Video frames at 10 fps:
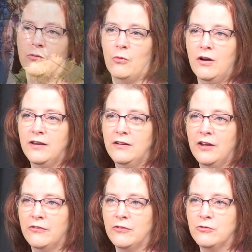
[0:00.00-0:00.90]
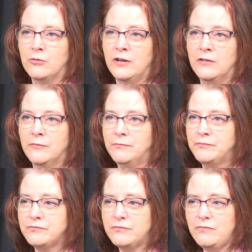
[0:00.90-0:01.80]
is walking down the street,
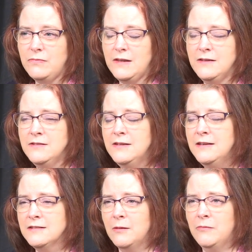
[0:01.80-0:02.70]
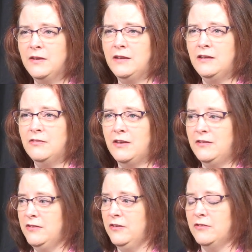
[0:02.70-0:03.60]
sees something he
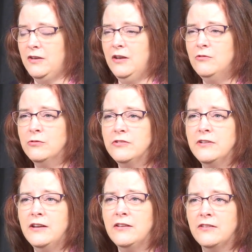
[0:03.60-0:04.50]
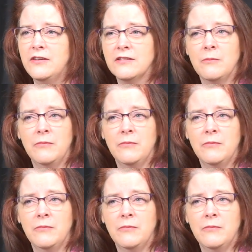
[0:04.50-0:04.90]
thinks is interesting, sees